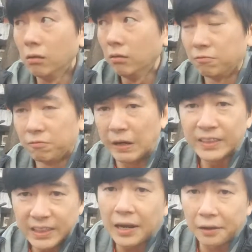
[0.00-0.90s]
Very
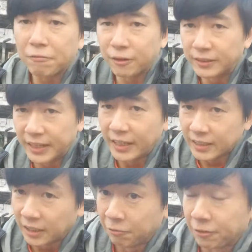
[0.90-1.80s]
slight difference. There is
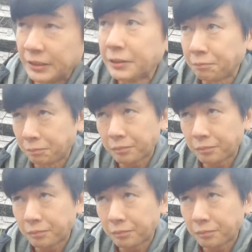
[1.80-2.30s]
a difference.